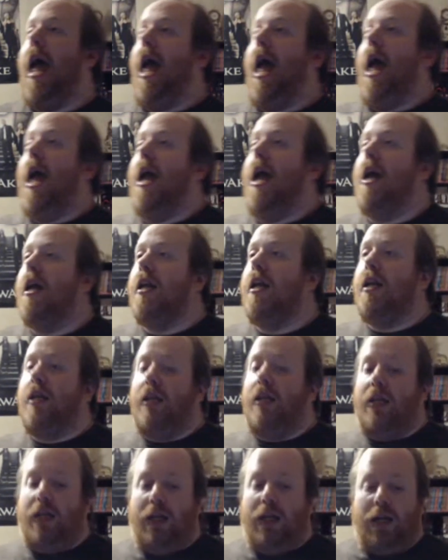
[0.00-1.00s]
and
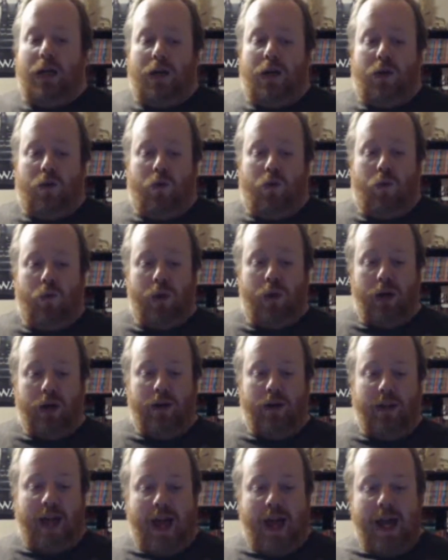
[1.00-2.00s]
will
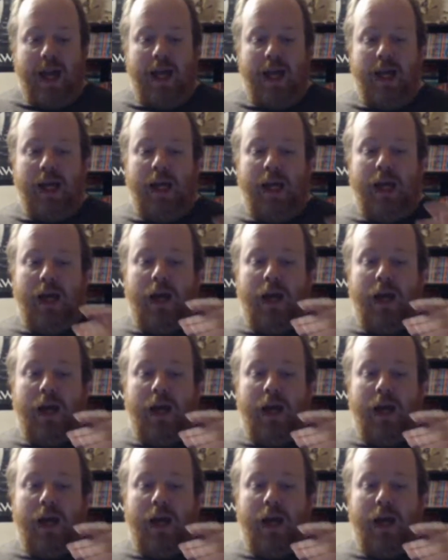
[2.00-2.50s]
they